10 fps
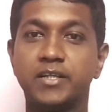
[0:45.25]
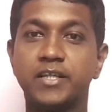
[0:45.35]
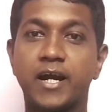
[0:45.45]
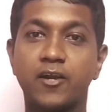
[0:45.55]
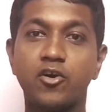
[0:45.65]

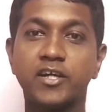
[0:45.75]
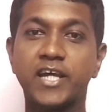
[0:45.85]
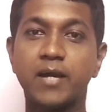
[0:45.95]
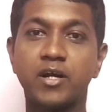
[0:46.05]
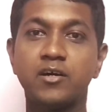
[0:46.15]
be it the
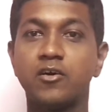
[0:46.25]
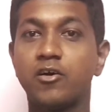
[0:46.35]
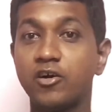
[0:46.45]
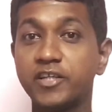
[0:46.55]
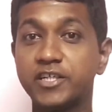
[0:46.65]
analog camera
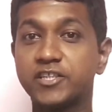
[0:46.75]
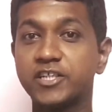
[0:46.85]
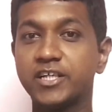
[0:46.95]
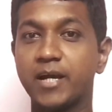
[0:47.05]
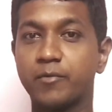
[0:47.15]
or
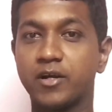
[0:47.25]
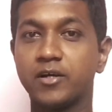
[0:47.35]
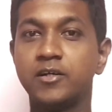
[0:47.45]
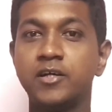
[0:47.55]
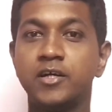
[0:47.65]
the digital
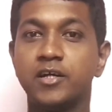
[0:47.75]
camera,